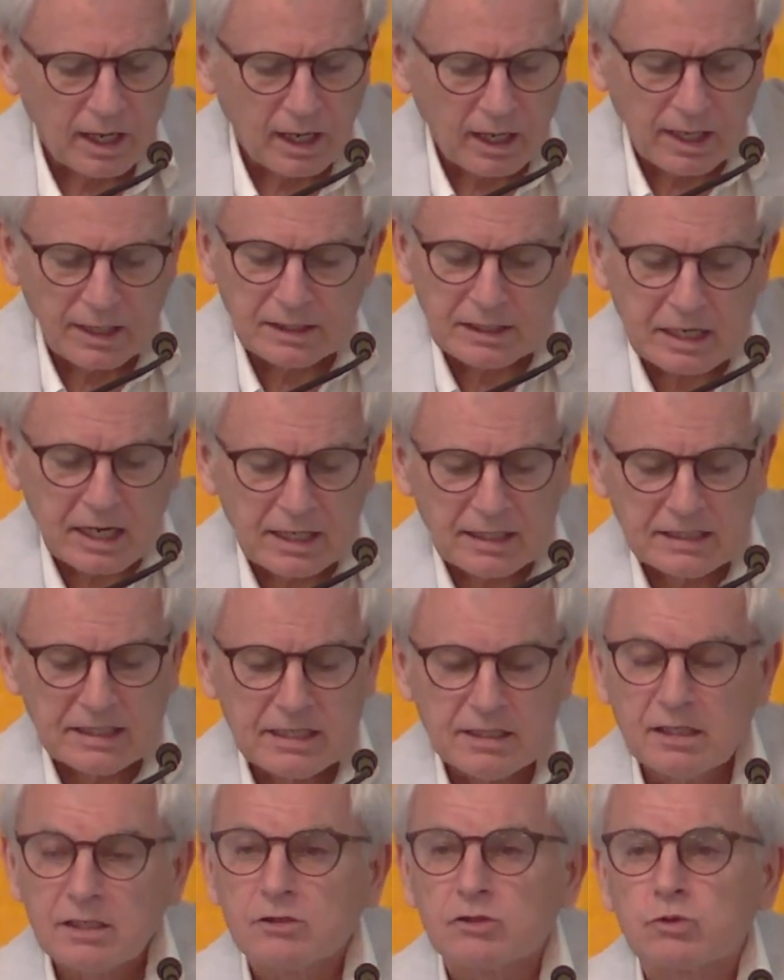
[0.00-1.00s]
in the
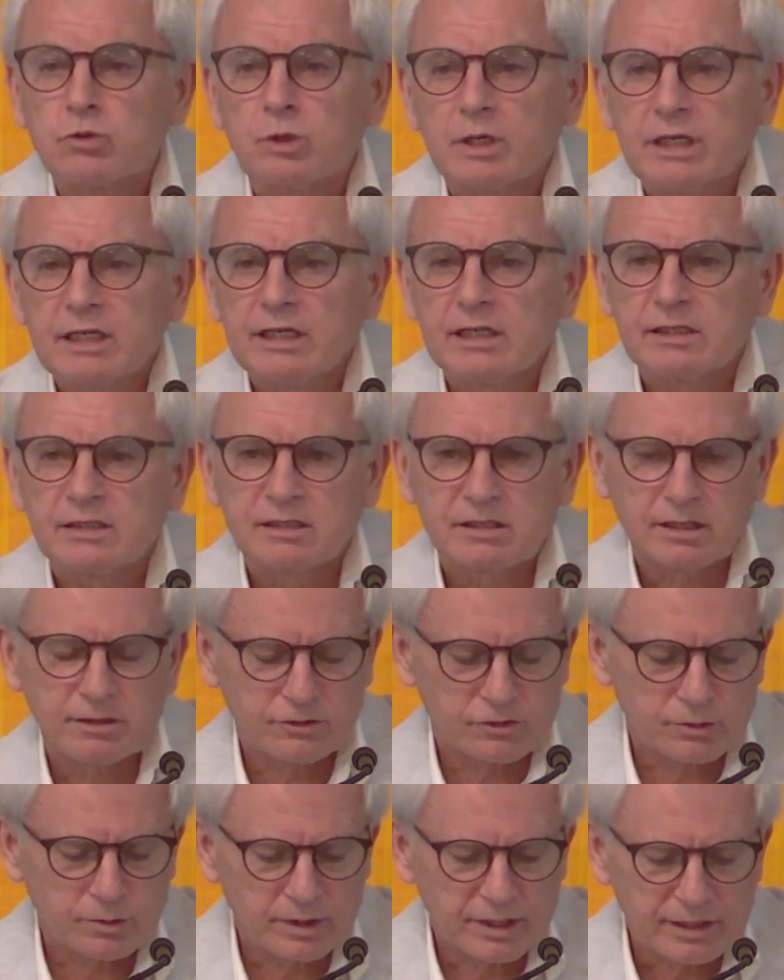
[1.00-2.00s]
19th and 20th
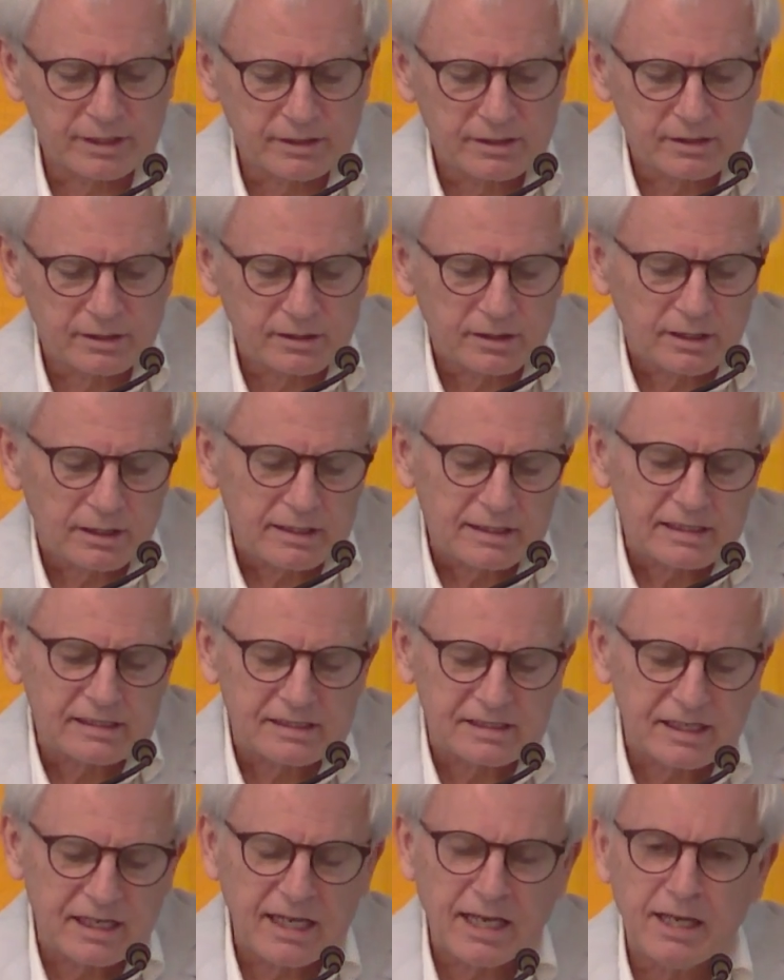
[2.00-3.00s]
centuries,
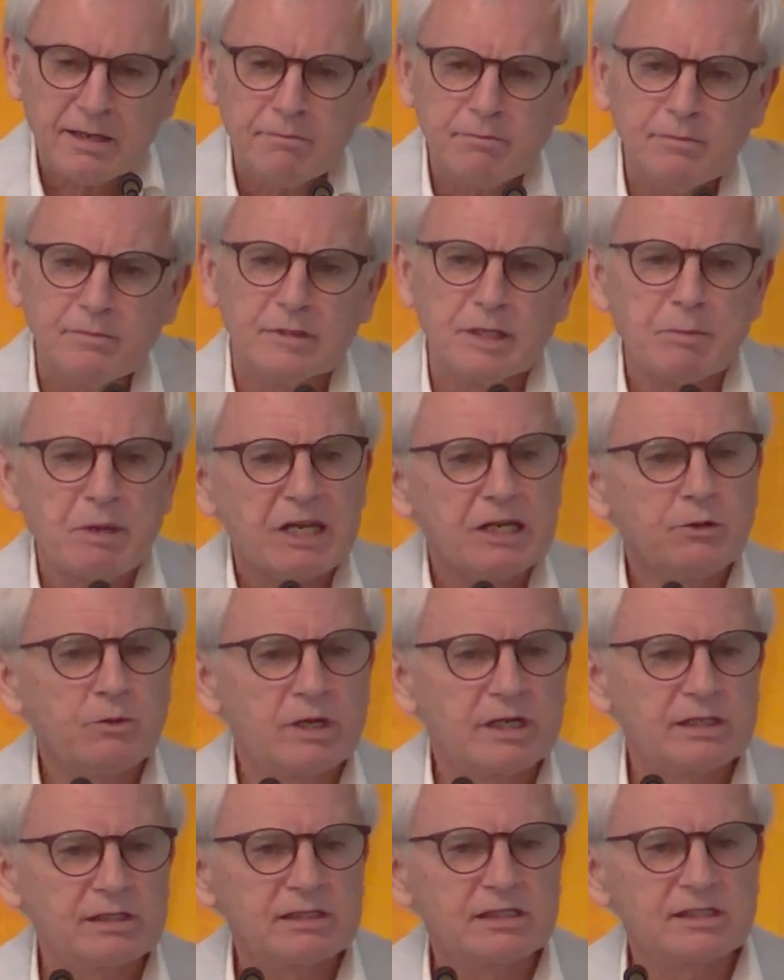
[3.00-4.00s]
in many
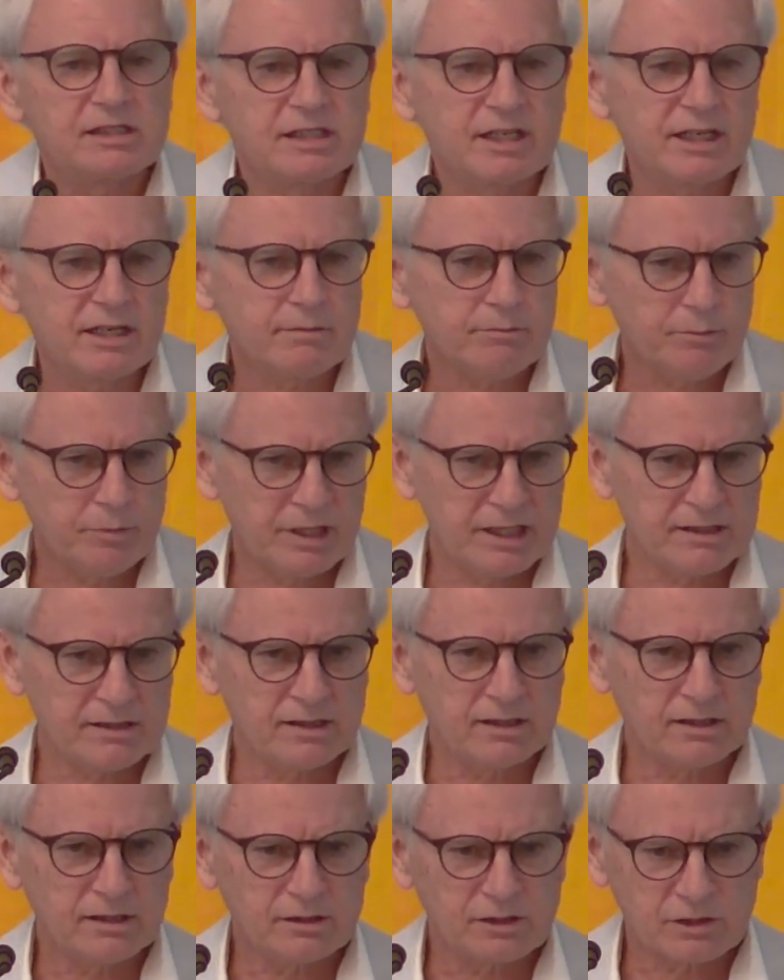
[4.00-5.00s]
ways, the same
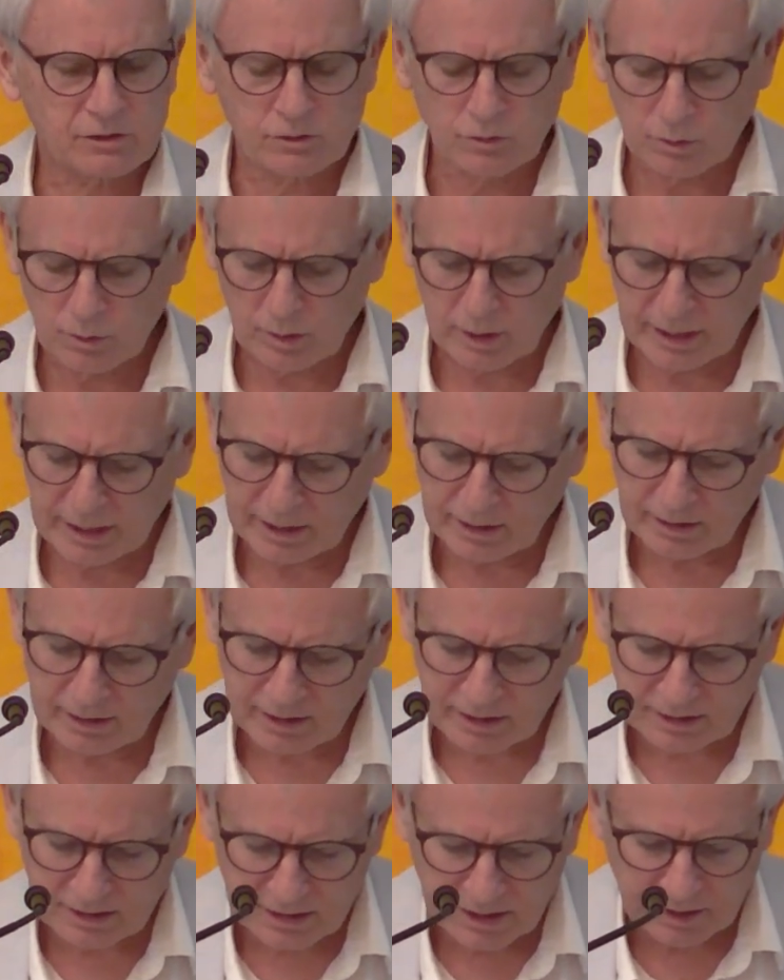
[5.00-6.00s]
basic story
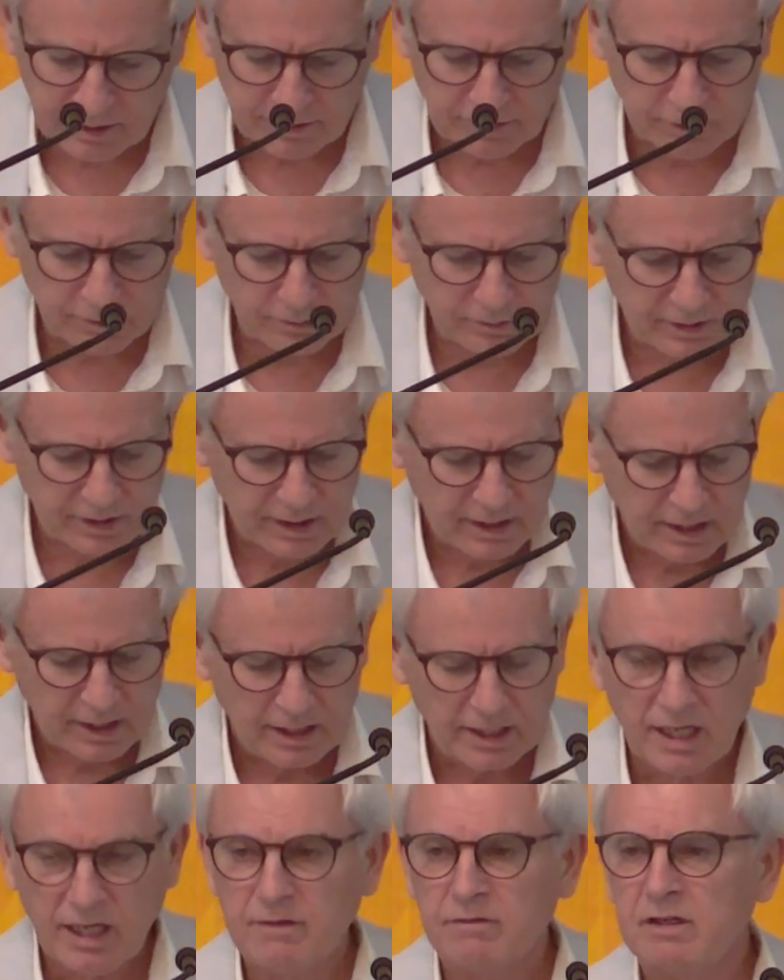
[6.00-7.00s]
continued,
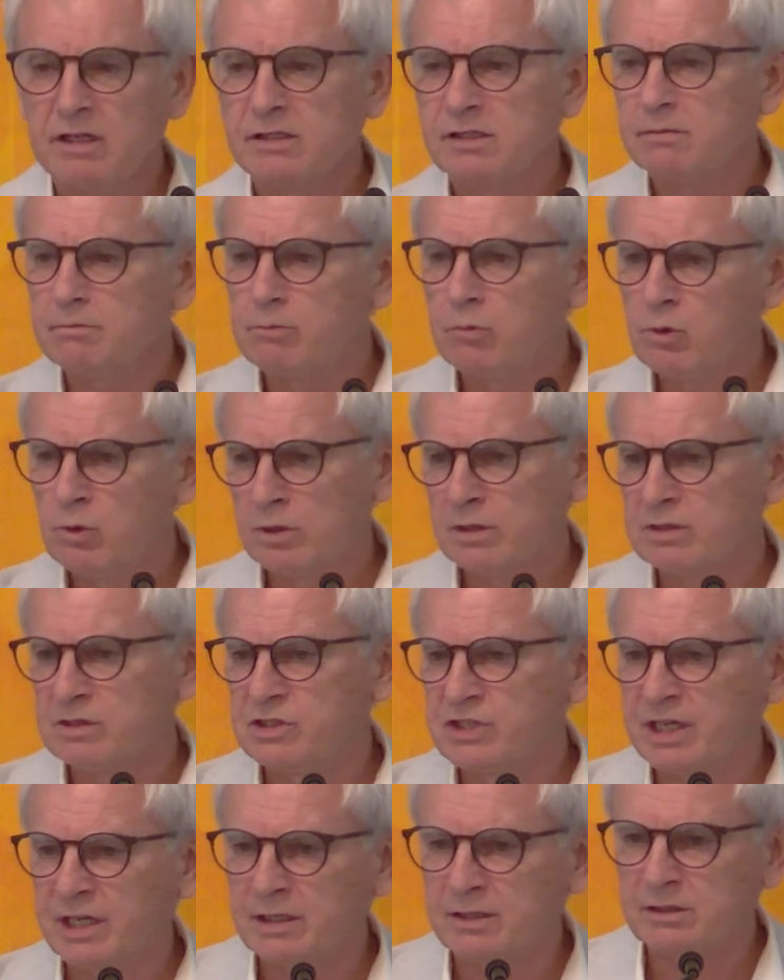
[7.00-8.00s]
even as important
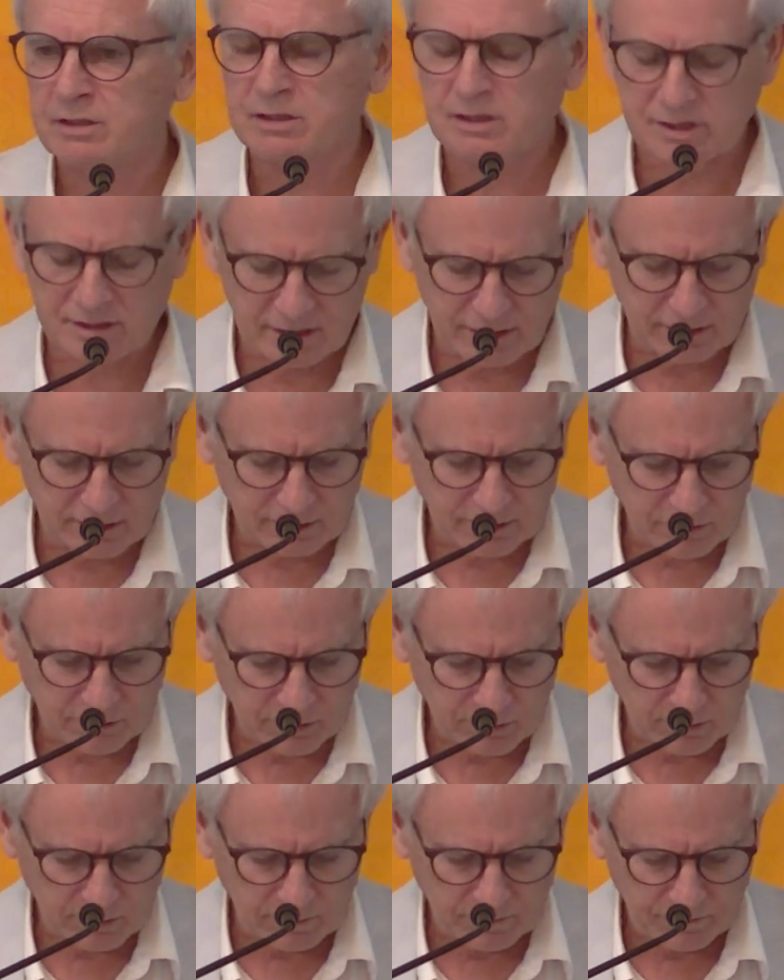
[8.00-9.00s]
changes did
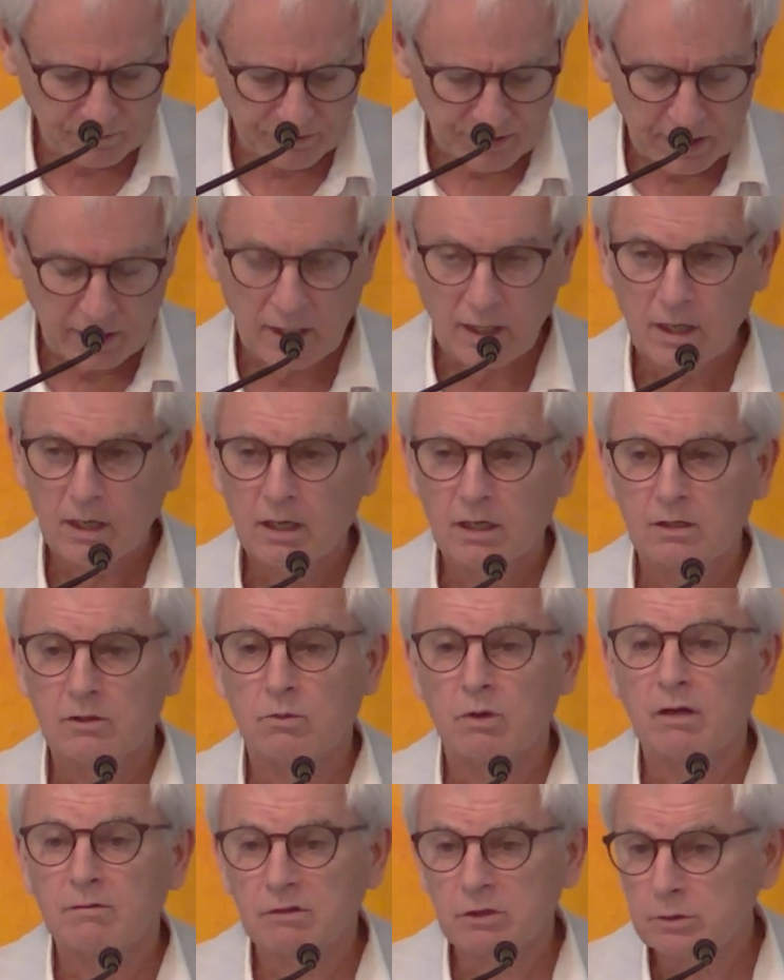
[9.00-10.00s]
occur. The
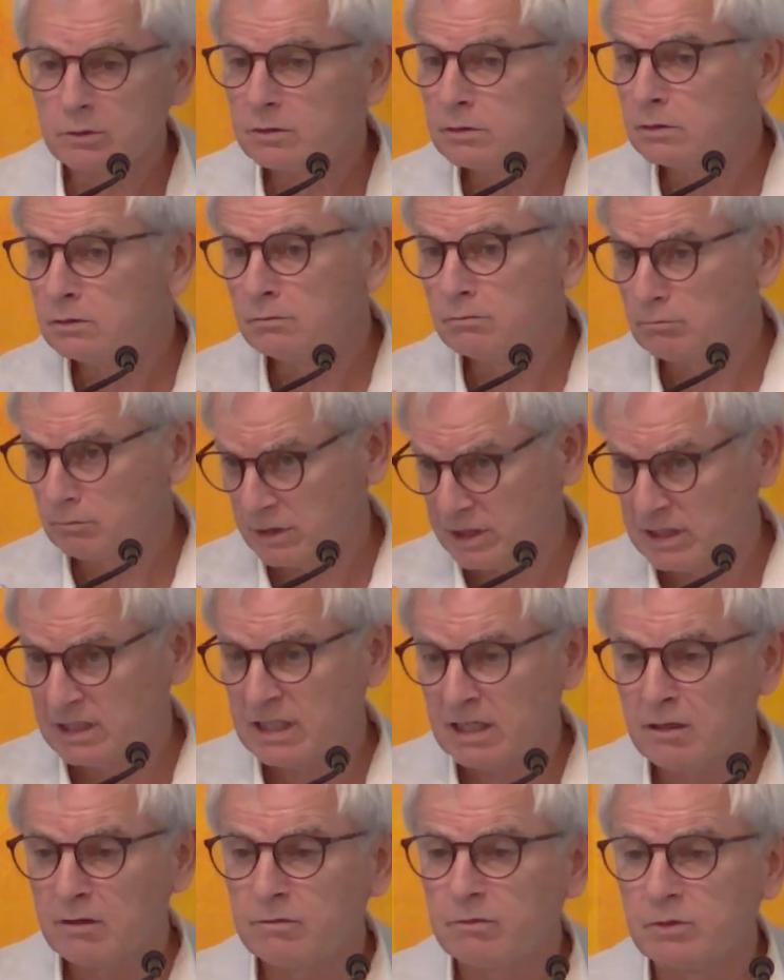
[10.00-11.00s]
Revolution
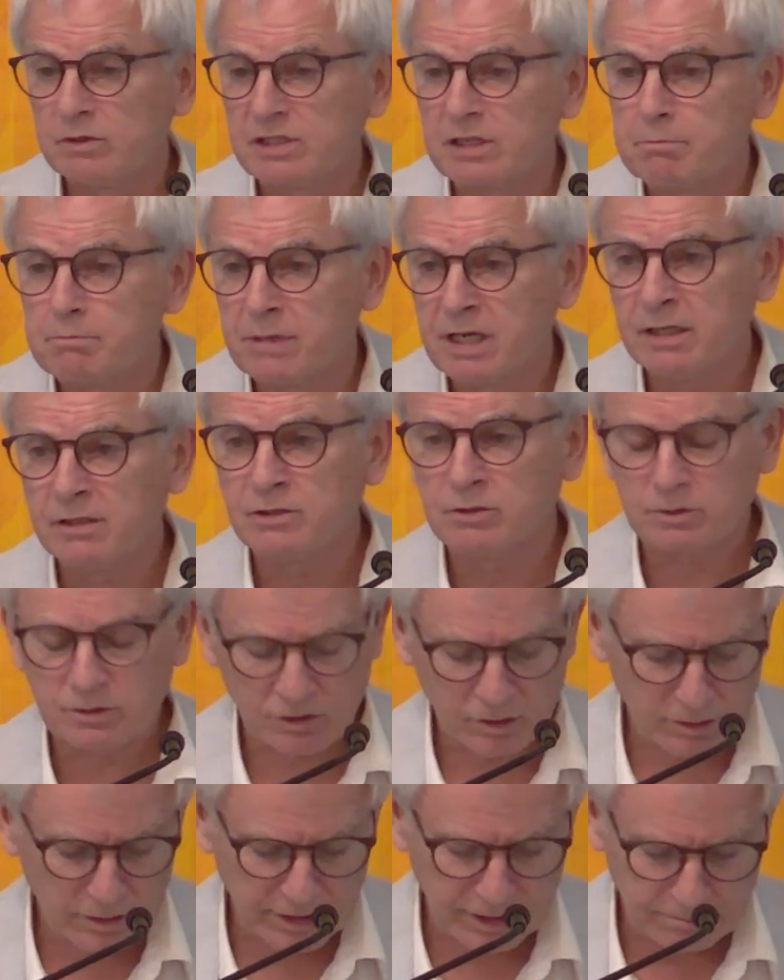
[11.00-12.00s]
itself was a major
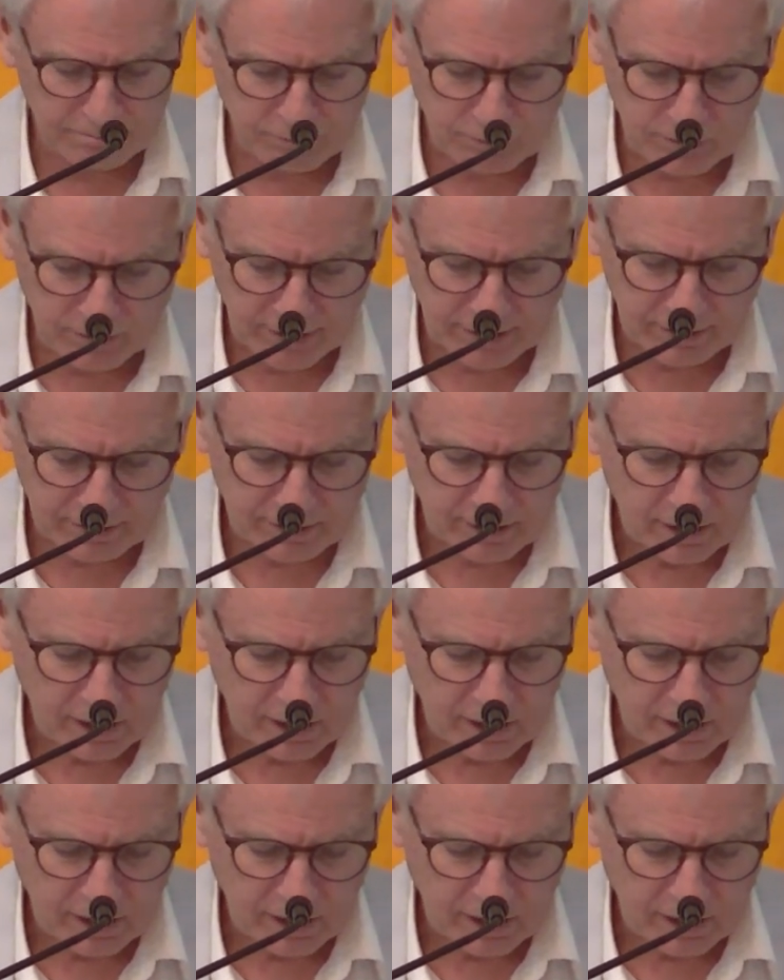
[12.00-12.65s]
turning point.